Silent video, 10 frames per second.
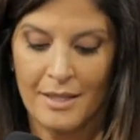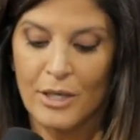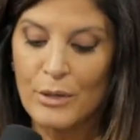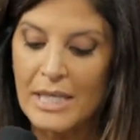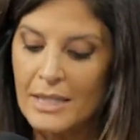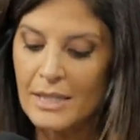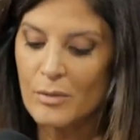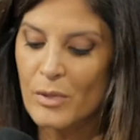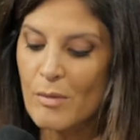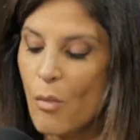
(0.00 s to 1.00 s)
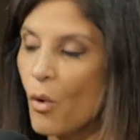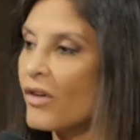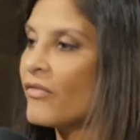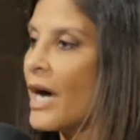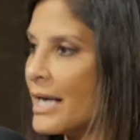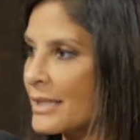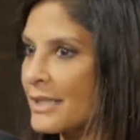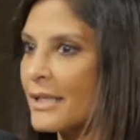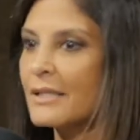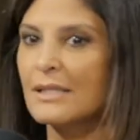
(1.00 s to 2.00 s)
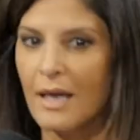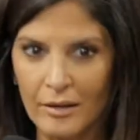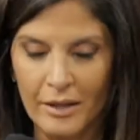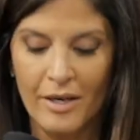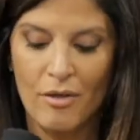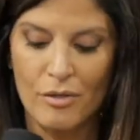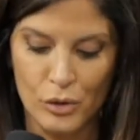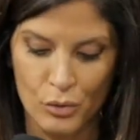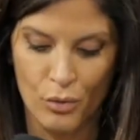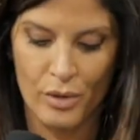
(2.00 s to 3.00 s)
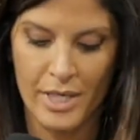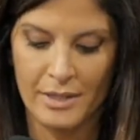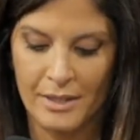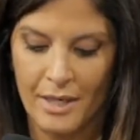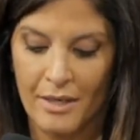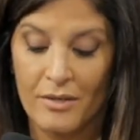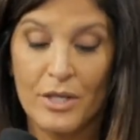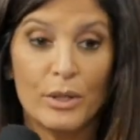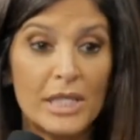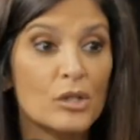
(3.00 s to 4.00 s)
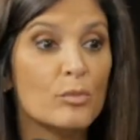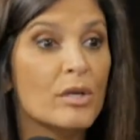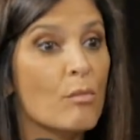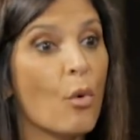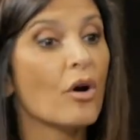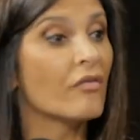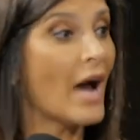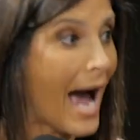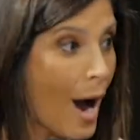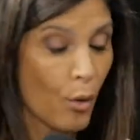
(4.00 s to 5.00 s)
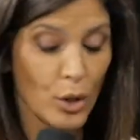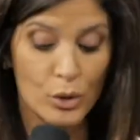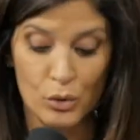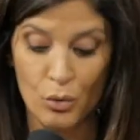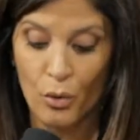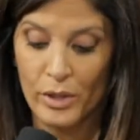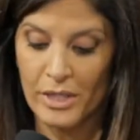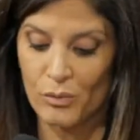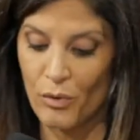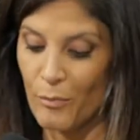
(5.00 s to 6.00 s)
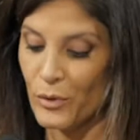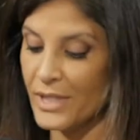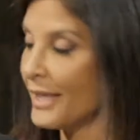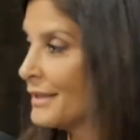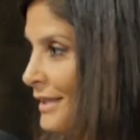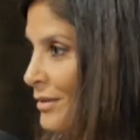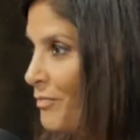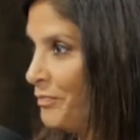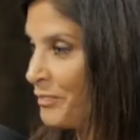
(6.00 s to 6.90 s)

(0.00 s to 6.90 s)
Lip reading: There needs to be more of us telling the stories. There needs to be more of our stories represented.